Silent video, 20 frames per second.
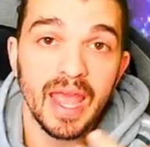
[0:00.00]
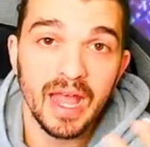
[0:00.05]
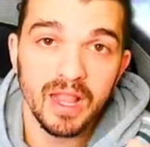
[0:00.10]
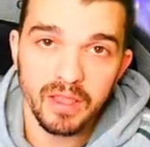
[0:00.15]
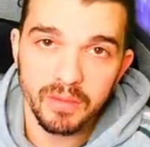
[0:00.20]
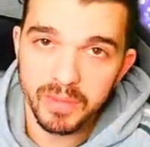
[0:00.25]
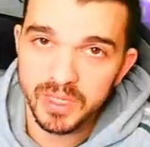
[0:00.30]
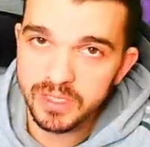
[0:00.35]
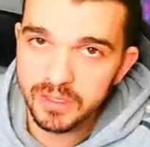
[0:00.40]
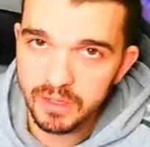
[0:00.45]

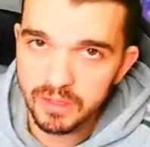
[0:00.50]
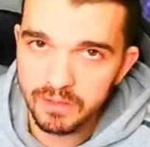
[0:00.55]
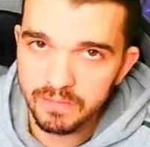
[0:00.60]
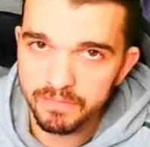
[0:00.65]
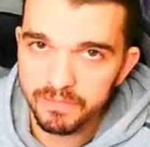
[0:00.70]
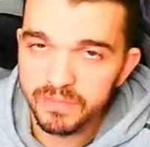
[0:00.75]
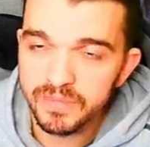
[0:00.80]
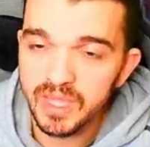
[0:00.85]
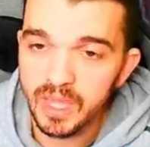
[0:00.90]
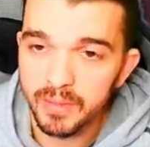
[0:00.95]

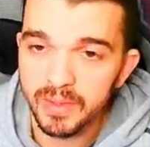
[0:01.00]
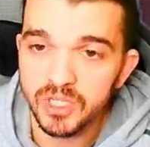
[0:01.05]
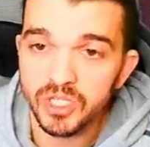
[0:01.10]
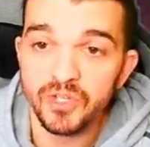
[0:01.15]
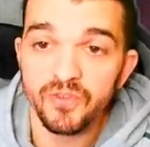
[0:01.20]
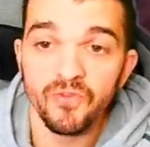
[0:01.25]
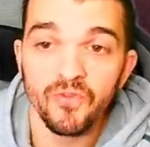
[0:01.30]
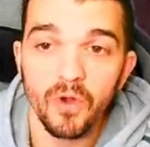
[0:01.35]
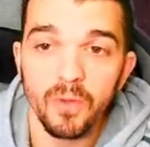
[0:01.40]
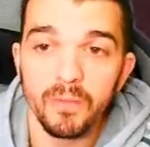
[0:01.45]
elemental
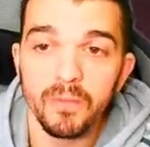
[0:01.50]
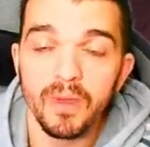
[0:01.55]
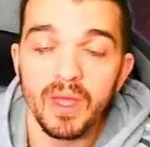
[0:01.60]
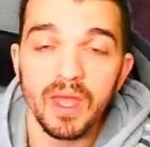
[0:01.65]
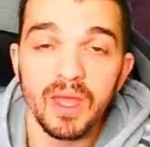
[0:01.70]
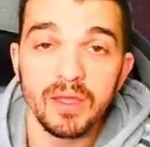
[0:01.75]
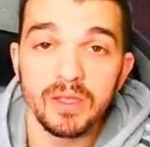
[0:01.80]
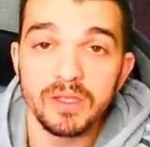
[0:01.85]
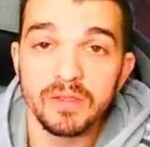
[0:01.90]
damage from